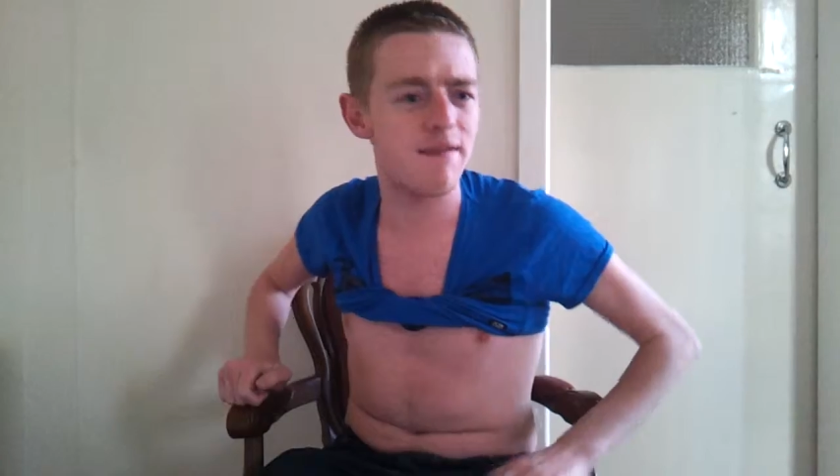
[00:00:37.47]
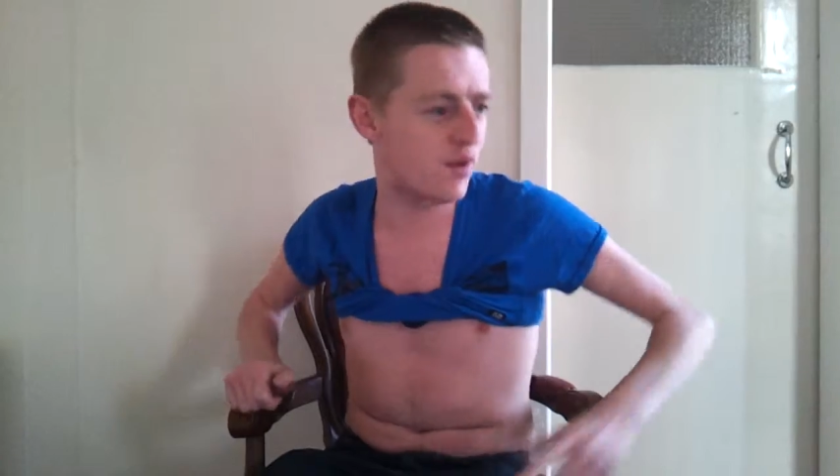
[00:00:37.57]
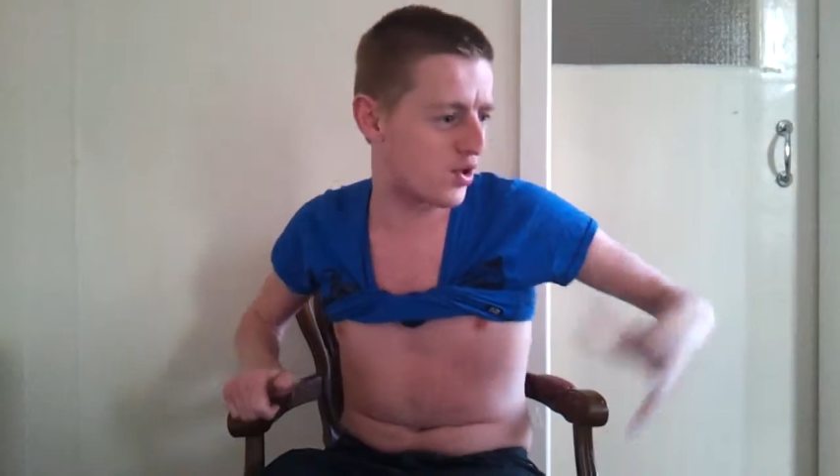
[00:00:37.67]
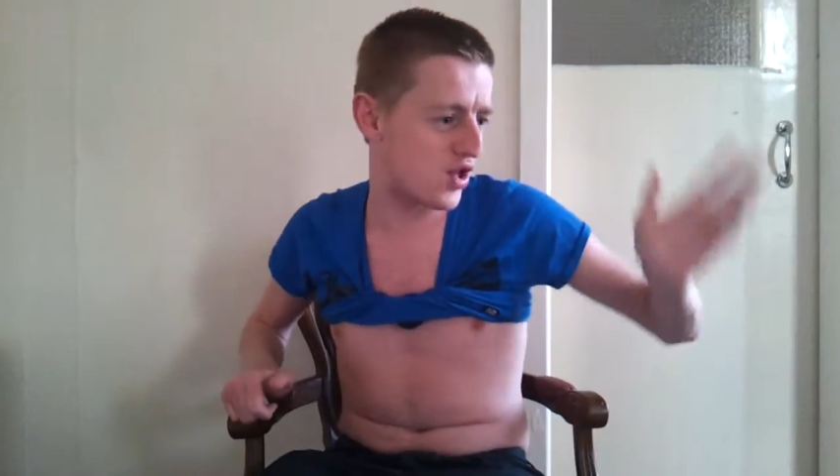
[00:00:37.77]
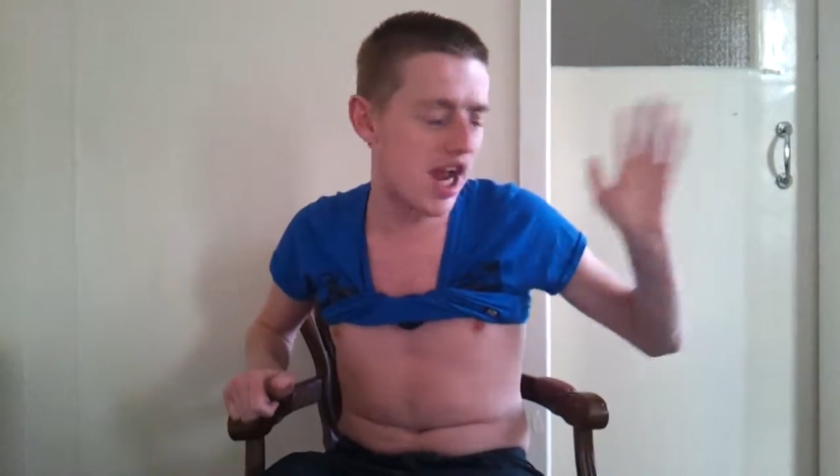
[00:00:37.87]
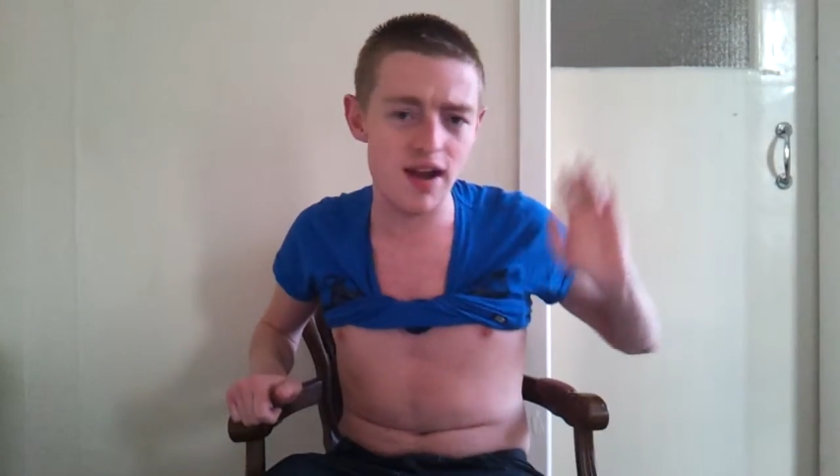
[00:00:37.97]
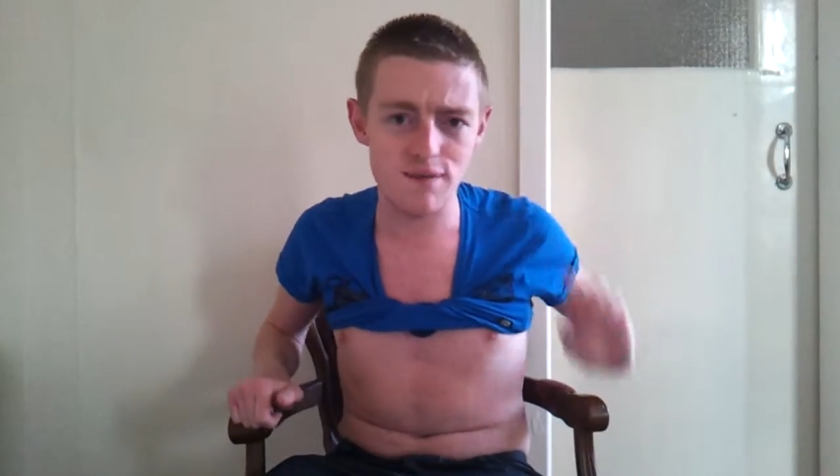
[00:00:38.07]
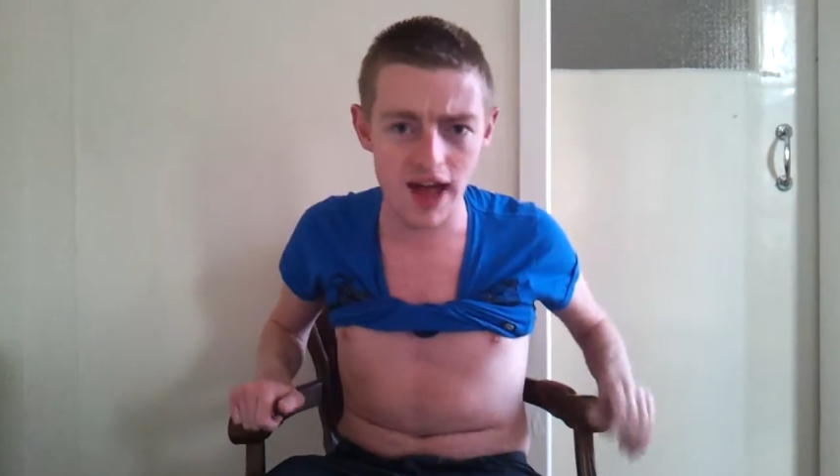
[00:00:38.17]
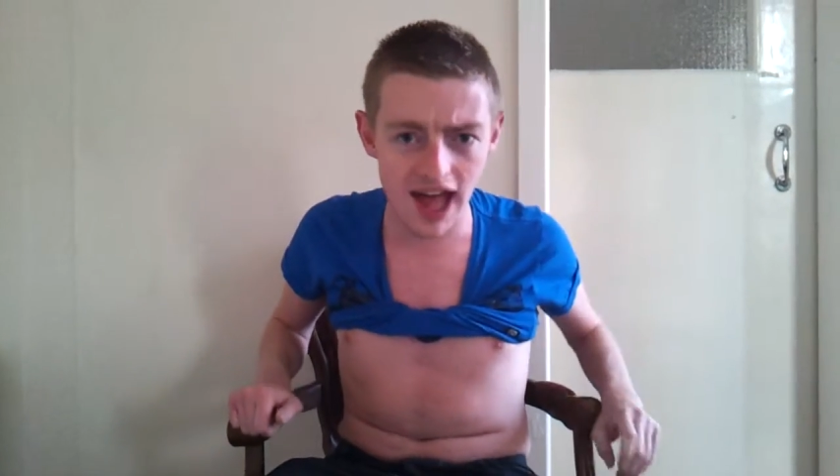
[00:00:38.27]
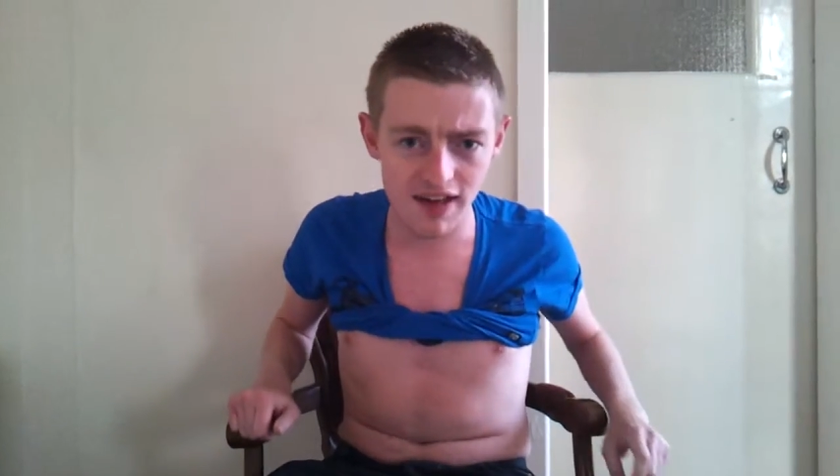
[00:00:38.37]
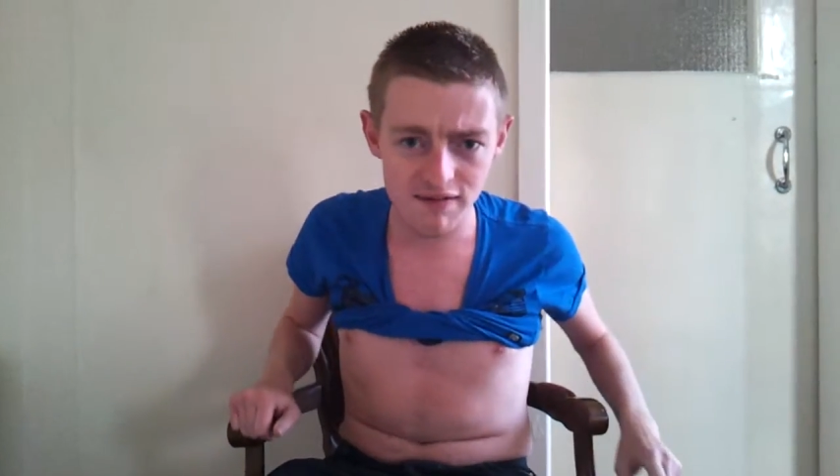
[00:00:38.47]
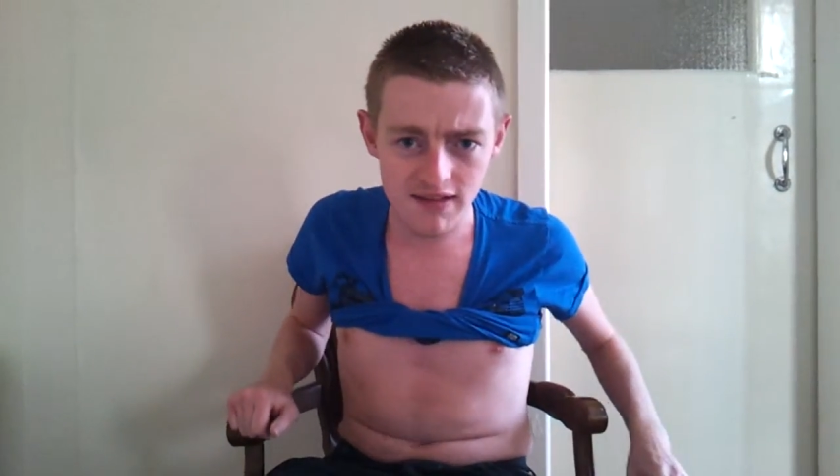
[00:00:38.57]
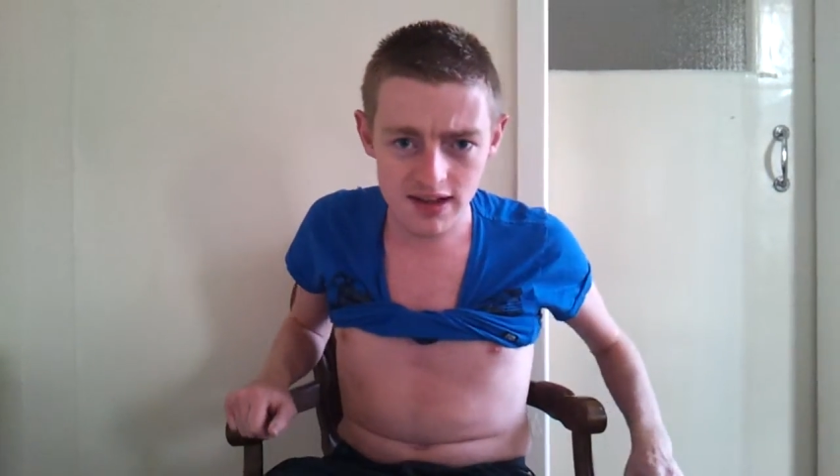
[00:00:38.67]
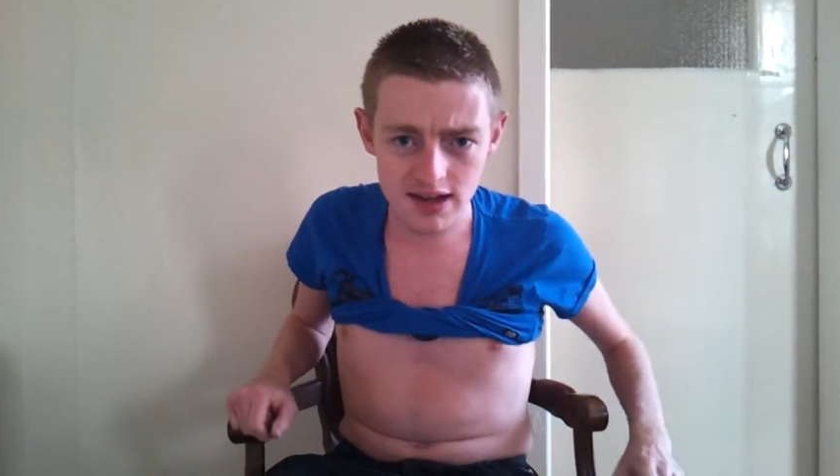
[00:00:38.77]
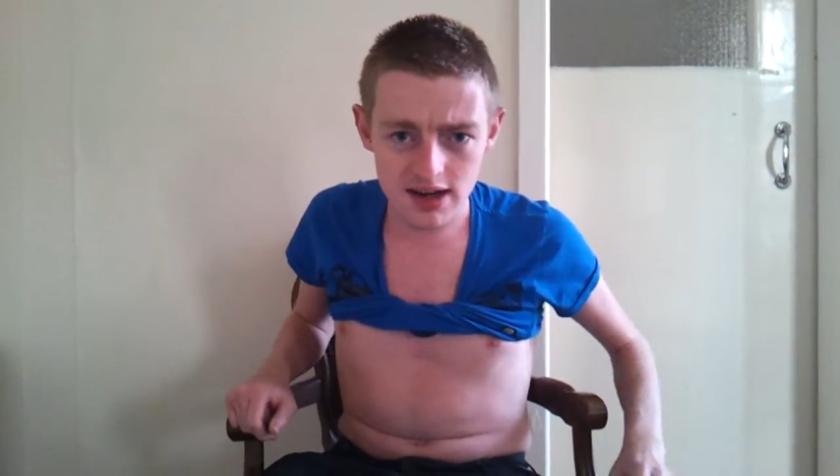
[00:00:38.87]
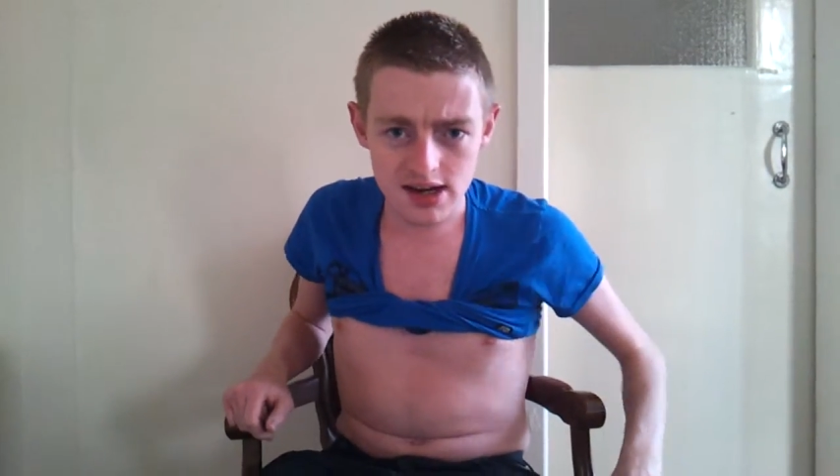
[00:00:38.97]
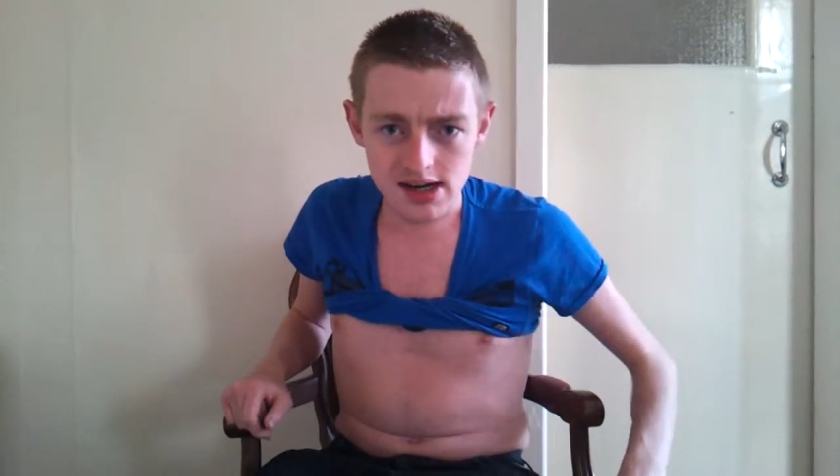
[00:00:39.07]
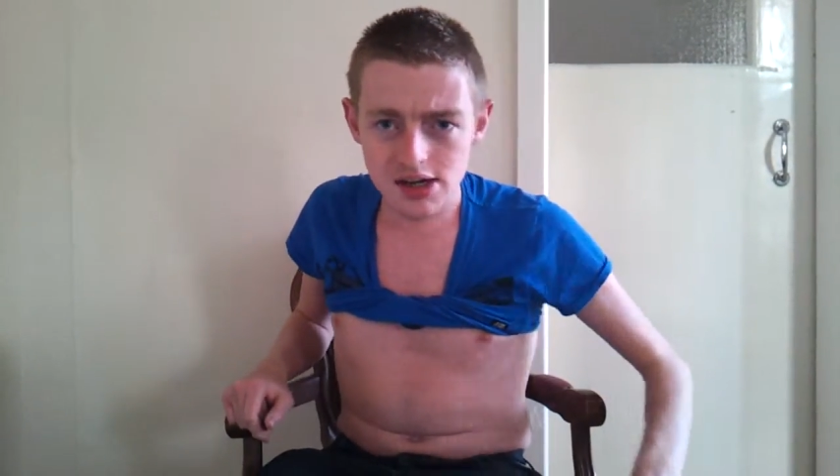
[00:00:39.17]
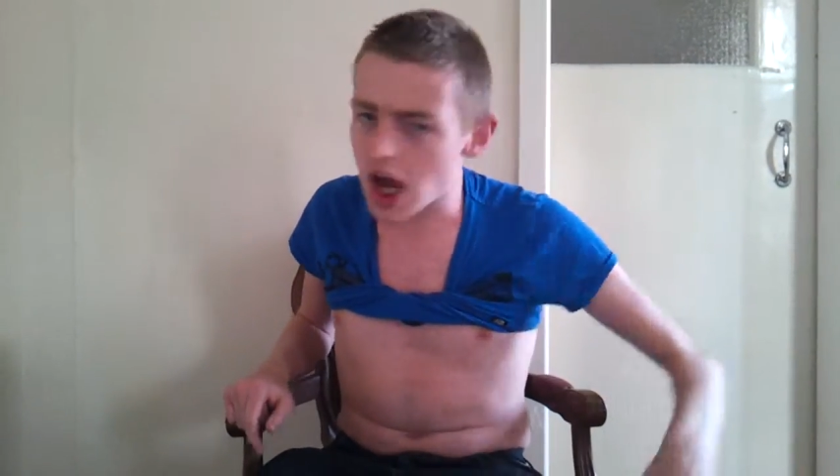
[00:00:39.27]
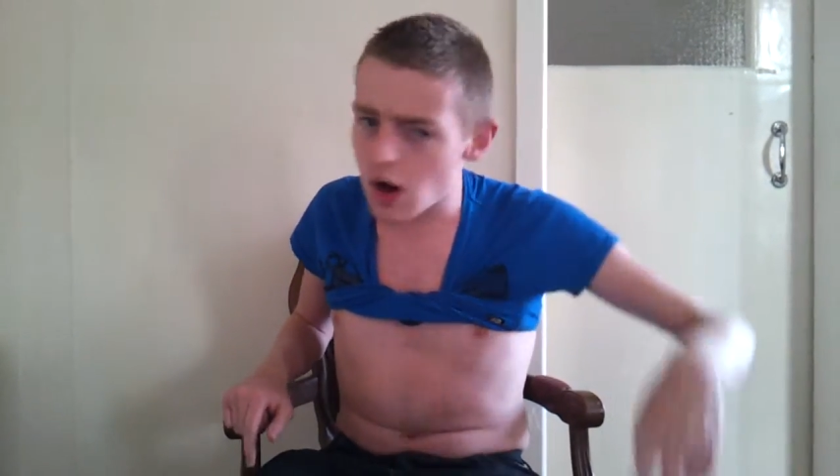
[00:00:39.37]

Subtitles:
for Channel 5. No,